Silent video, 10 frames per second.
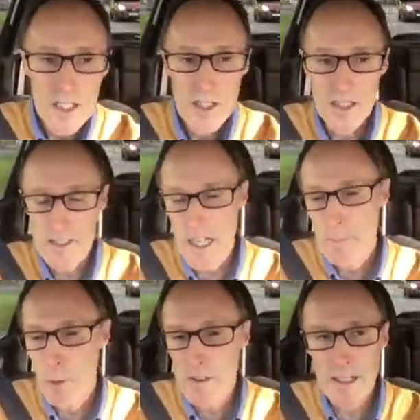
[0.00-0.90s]
But as I
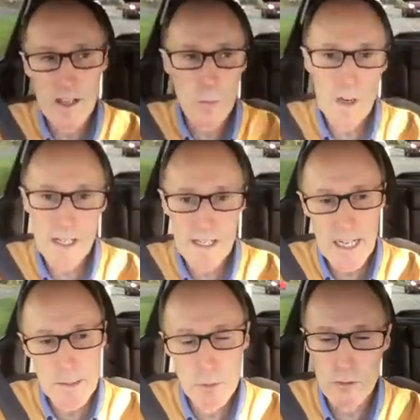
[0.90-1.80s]
pulled out, that white
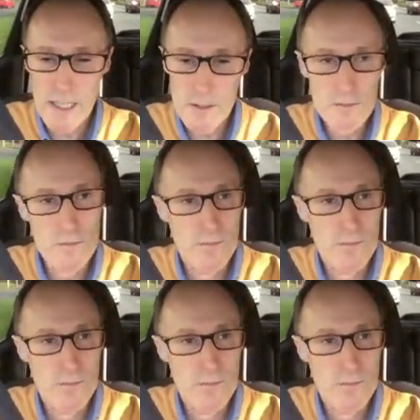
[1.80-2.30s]
car pulled out.